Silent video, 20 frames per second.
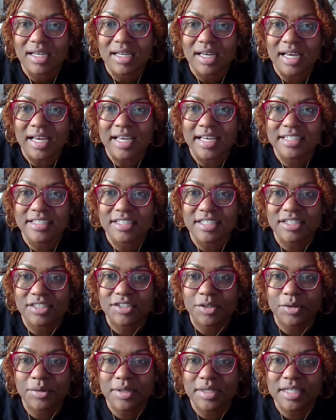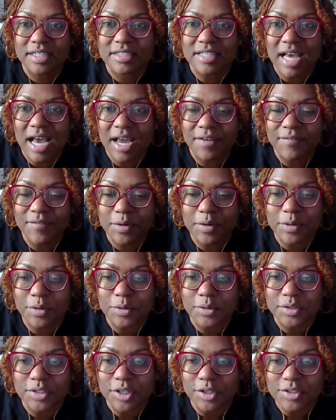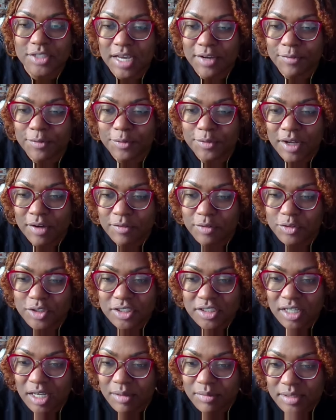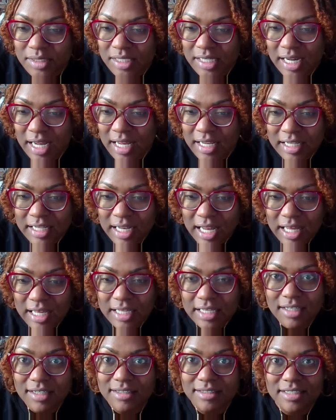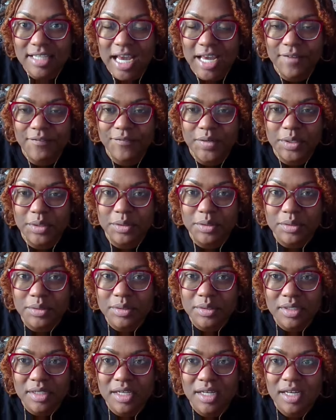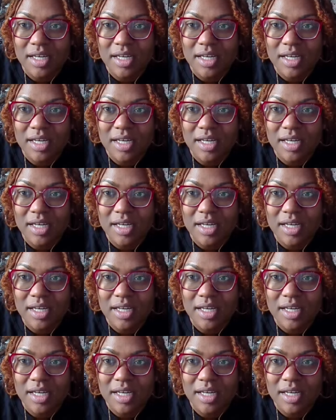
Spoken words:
And he's just doing the typhoon. So typhoon devil just comes into any, like, typhoon.